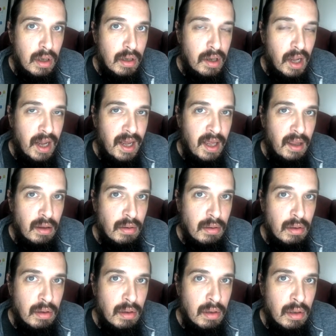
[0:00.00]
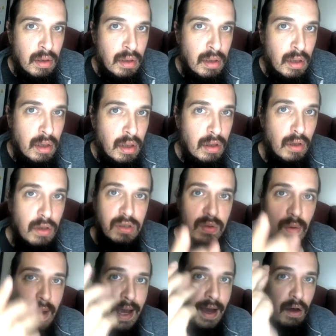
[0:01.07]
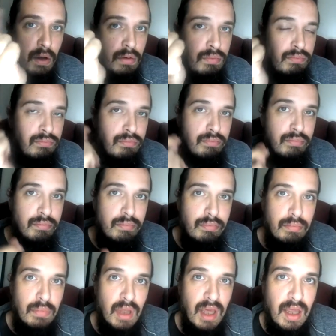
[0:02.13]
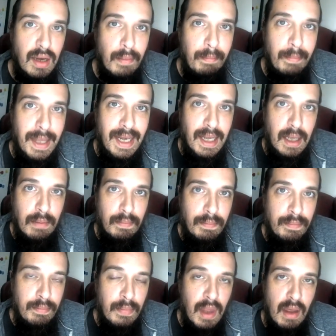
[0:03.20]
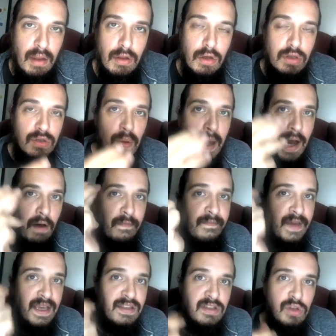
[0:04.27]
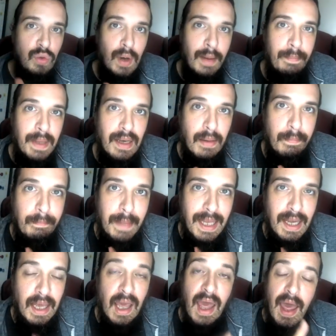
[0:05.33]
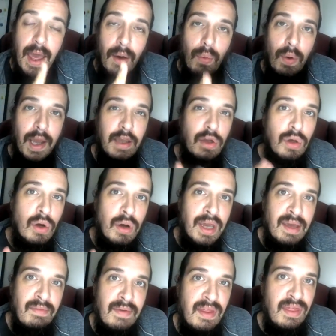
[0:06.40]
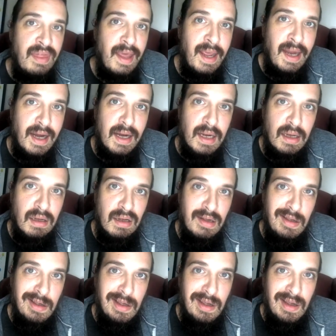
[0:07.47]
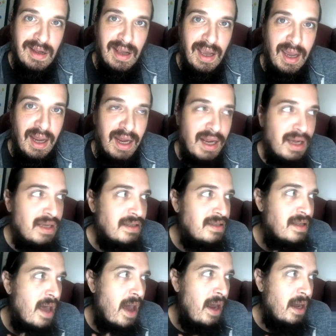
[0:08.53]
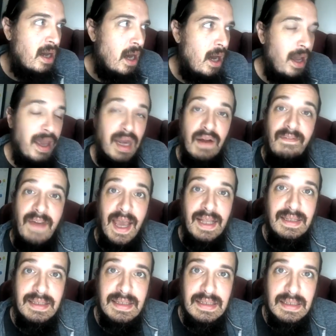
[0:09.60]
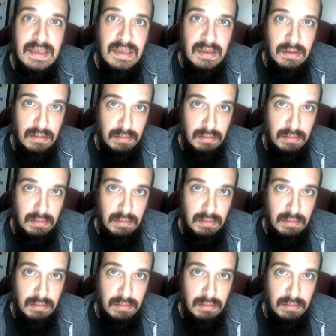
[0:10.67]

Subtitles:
okay, those lois in a minute. Those lois will fix you up in a minute. And what you don't even think is like an offense,